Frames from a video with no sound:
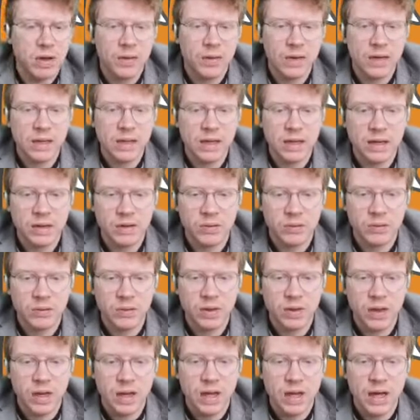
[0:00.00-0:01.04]
sewing
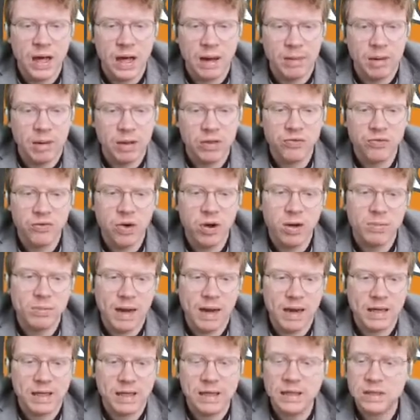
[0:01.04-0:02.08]
needles, a strong
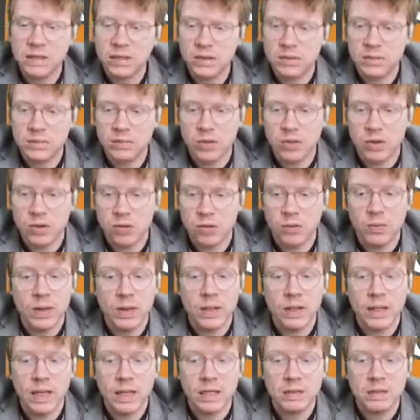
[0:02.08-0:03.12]
magnet, which you
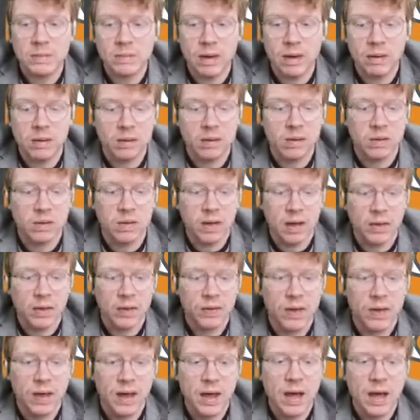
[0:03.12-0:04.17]
will need to be able to do
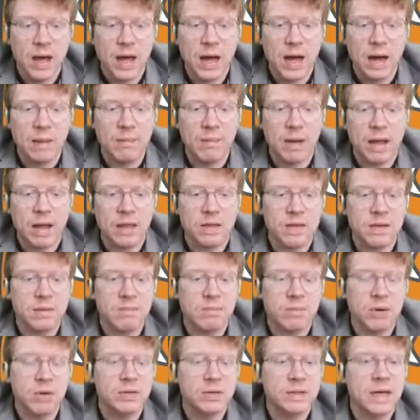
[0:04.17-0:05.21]
this, and some
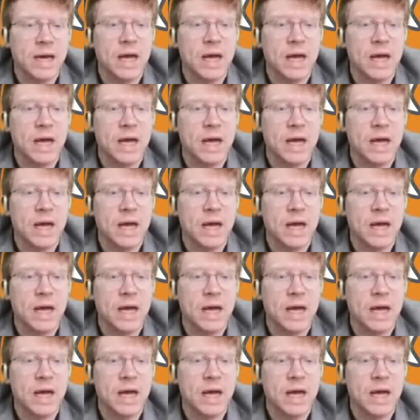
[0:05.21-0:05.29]
blue